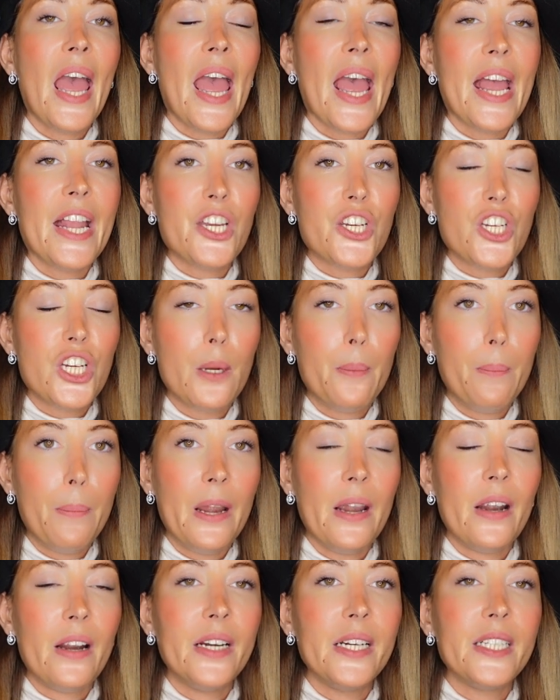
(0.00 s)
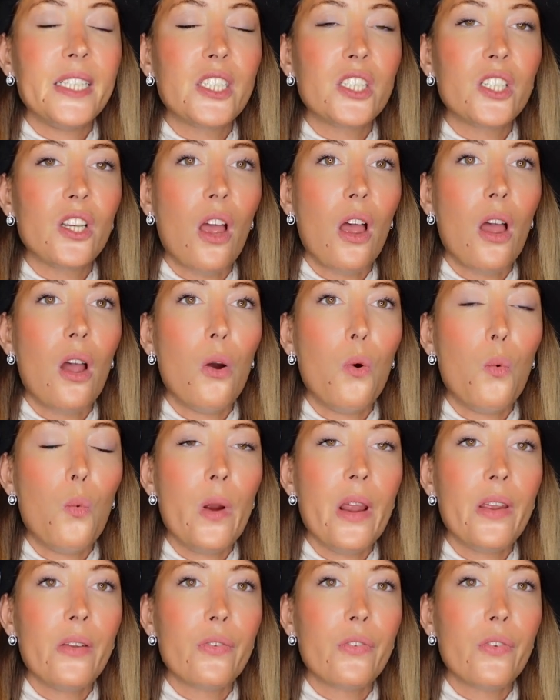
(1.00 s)
And she paired it
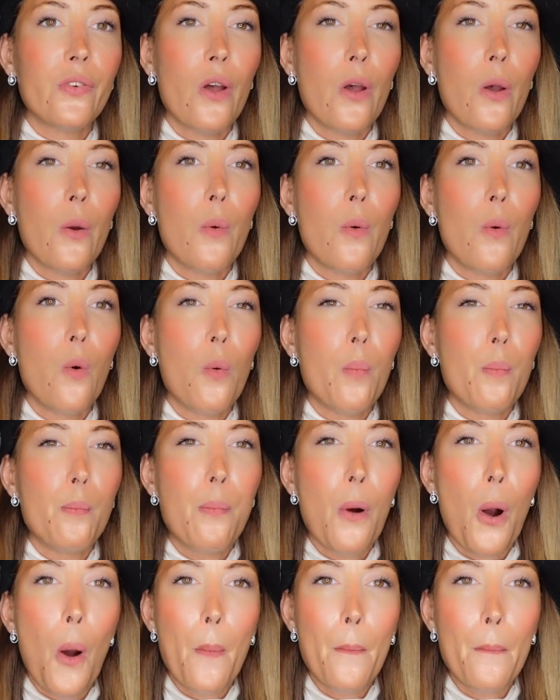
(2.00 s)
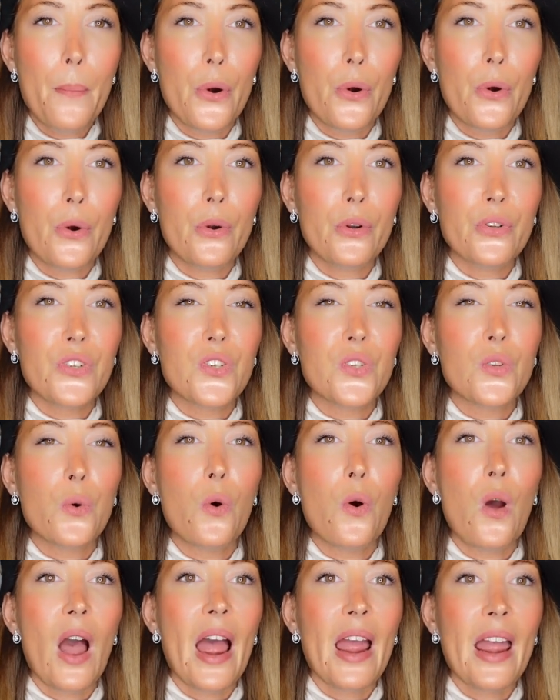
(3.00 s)
with a bomber.
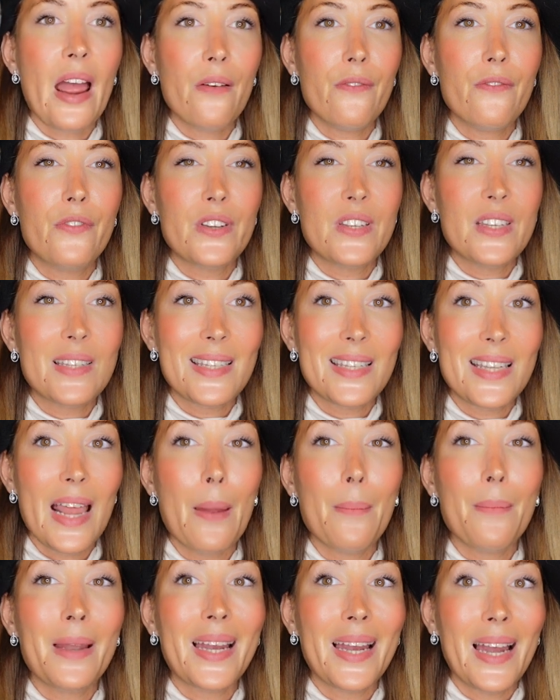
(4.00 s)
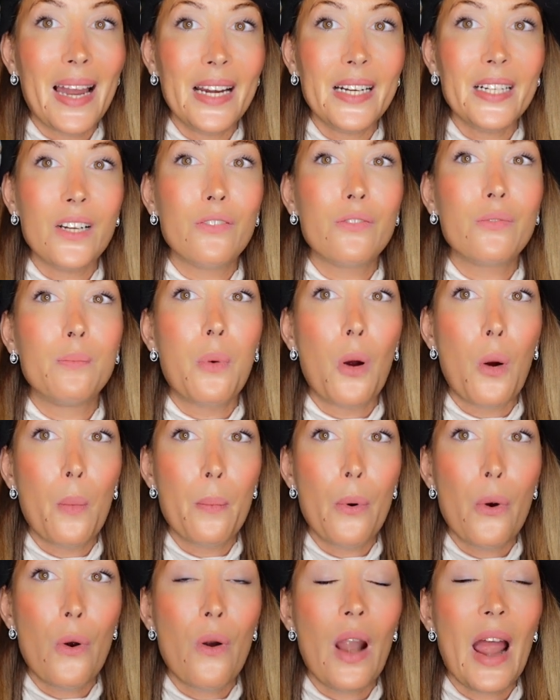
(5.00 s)
So I have the same kind of
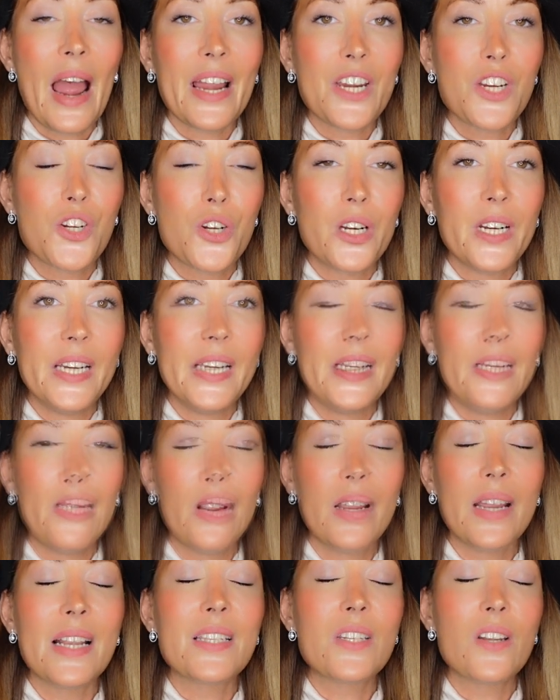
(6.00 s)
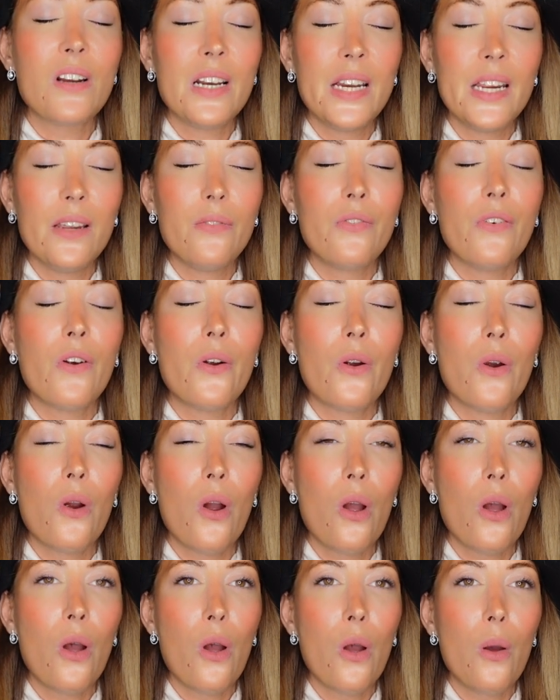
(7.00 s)
bomber. Actually, it's a leather
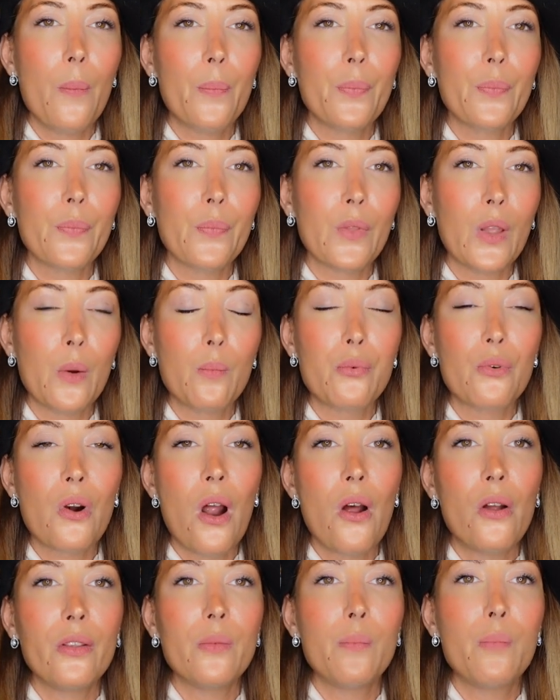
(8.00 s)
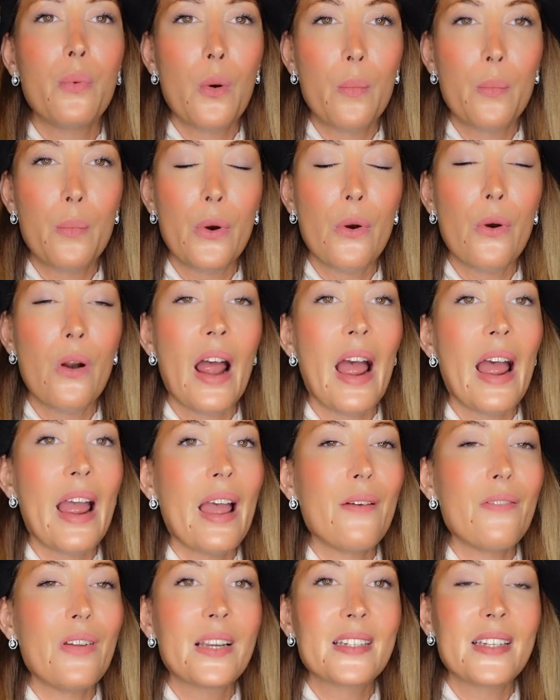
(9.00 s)
brown bomber. I
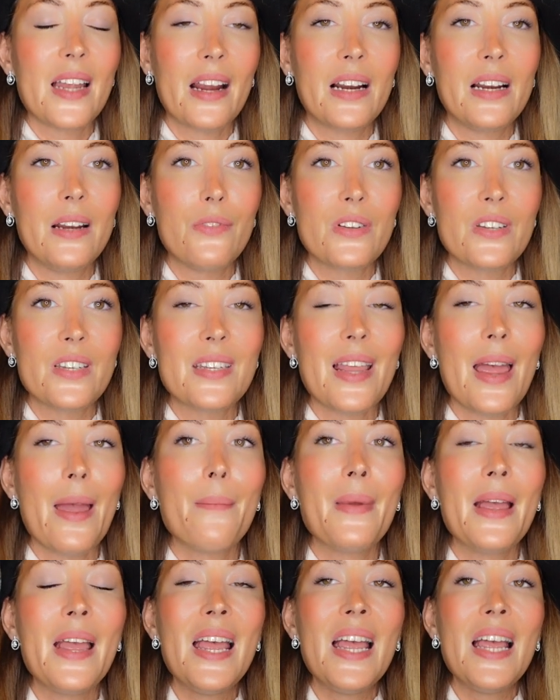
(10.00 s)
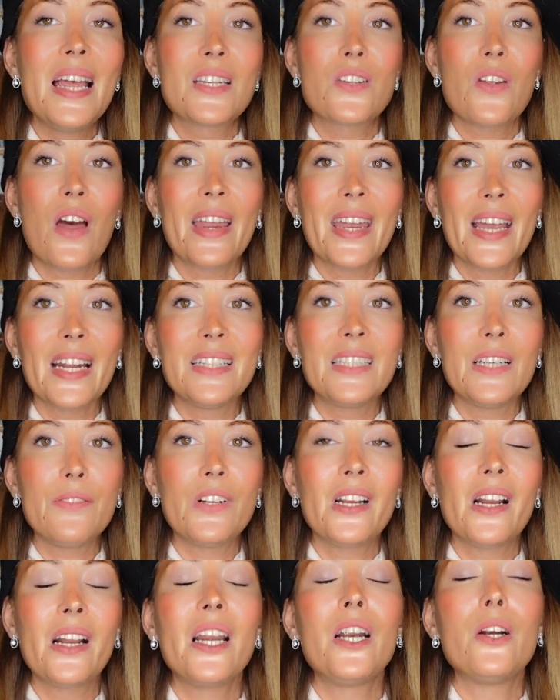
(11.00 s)
have exactly the same. So I can
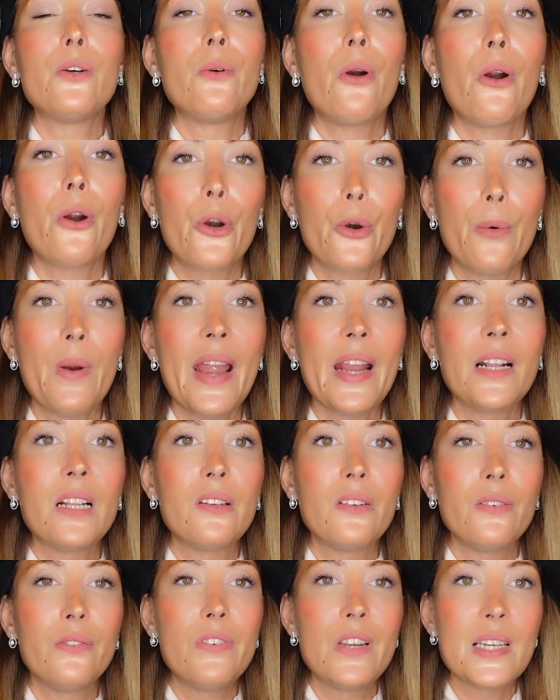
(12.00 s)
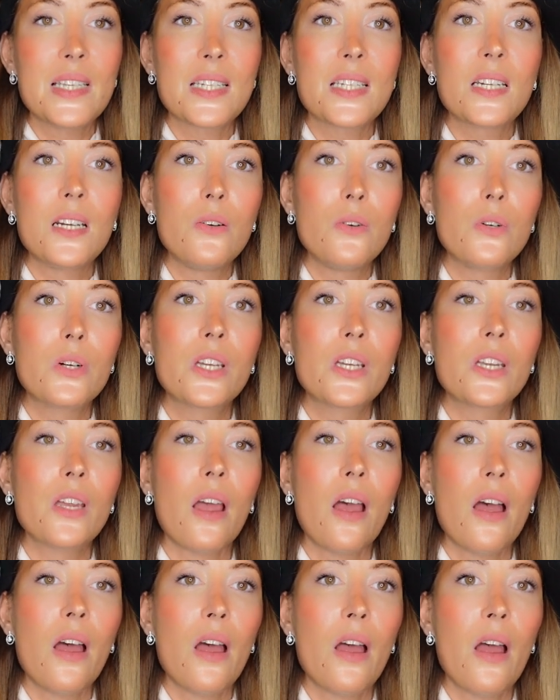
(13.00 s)
definitely recreate this look.
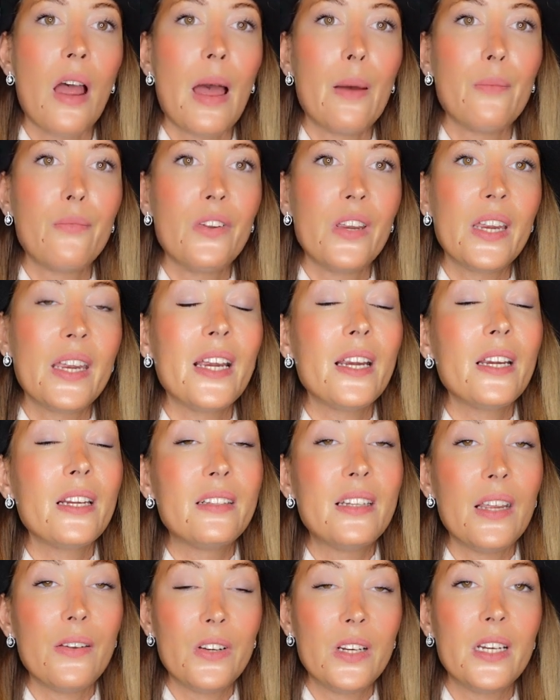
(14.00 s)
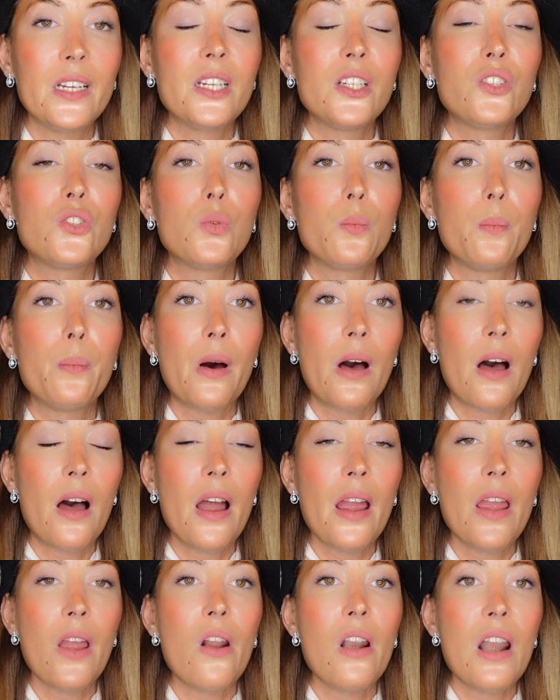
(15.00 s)
I'm thinking definitely to
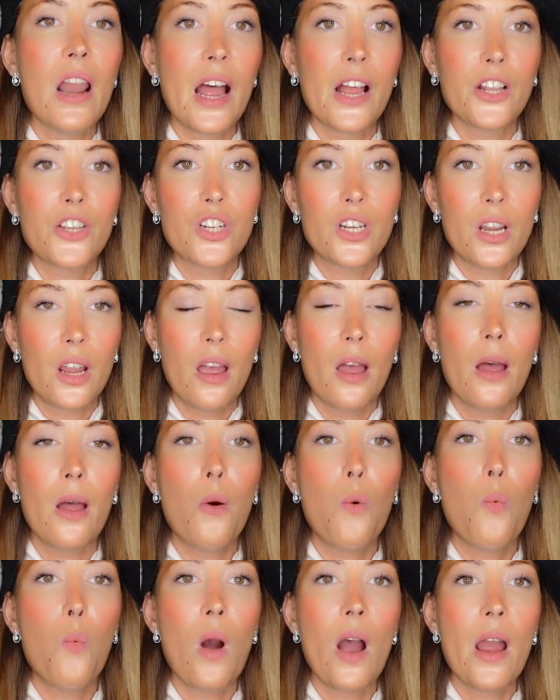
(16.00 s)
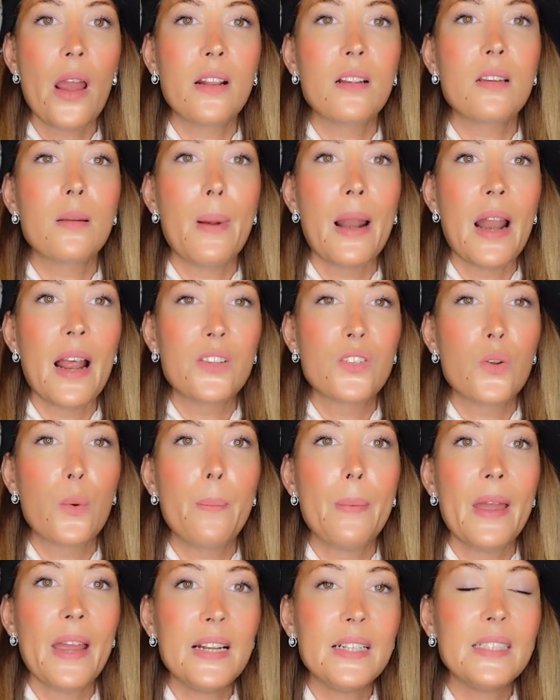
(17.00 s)
buy a large white palazzo
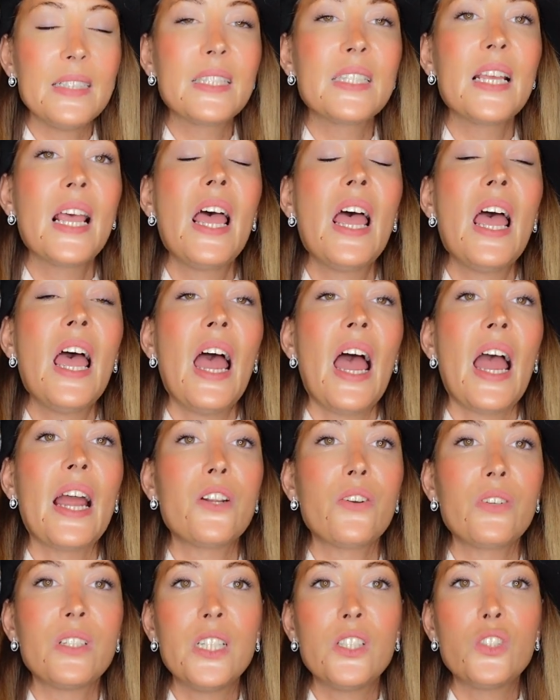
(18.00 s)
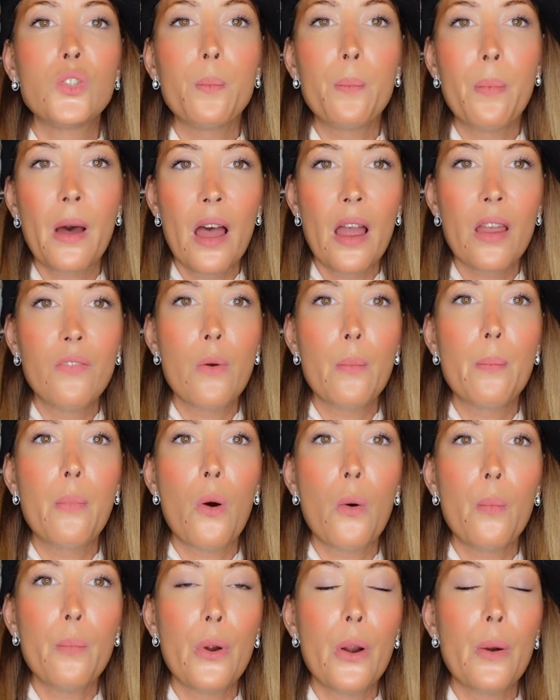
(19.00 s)
pants. I don't need to buy the
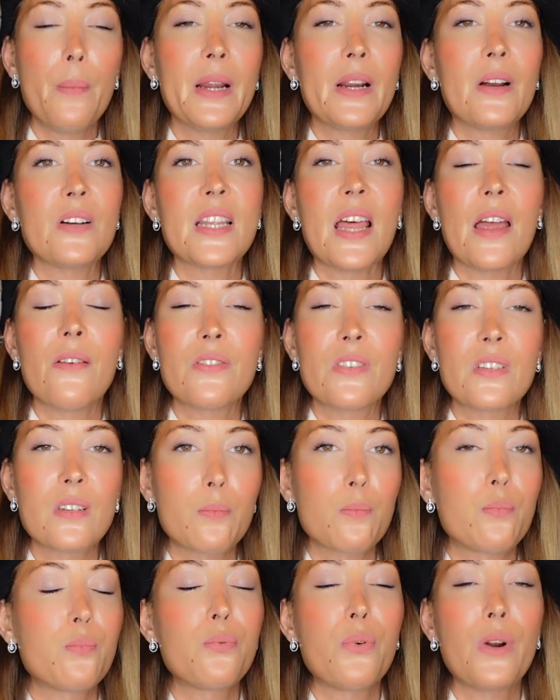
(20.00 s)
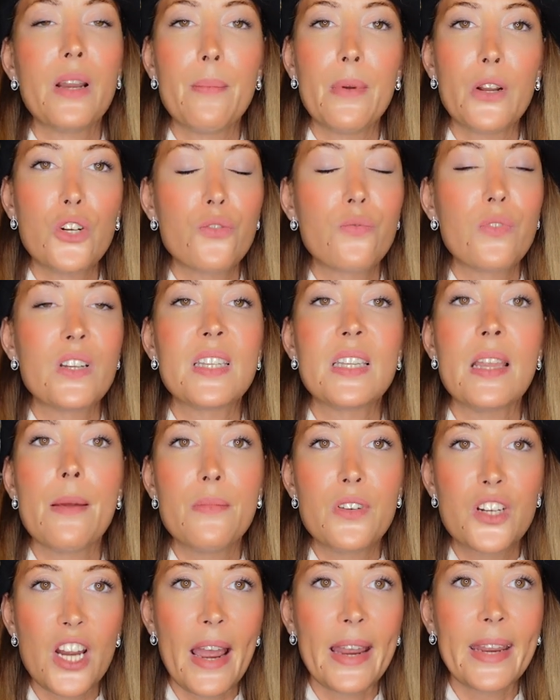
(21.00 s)
bomber because I have pretty much the
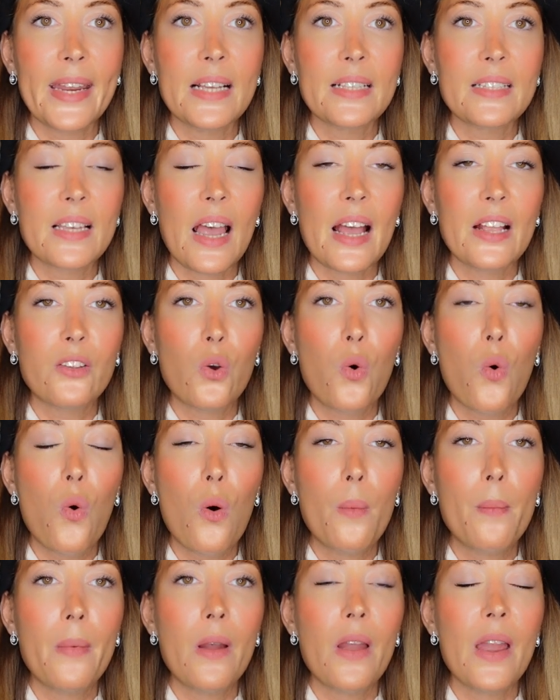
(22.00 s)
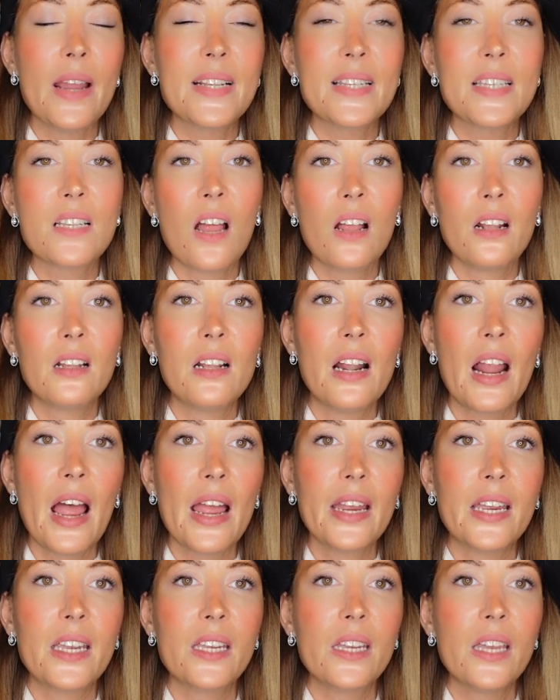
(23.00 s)
same jacket at home. It's not
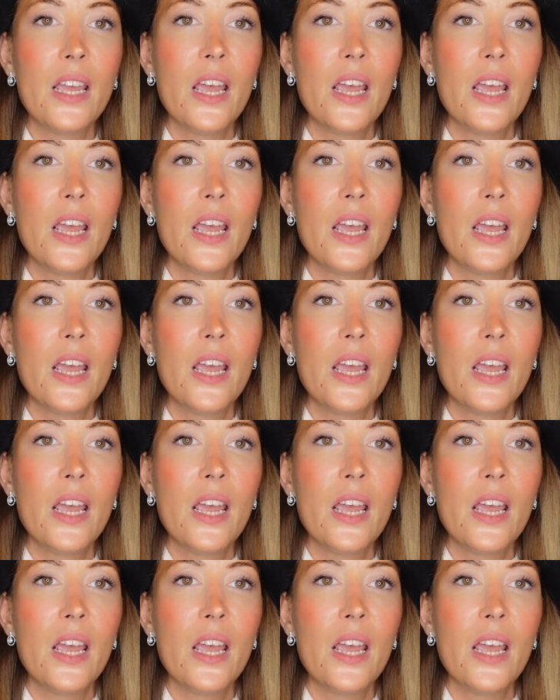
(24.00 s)
like...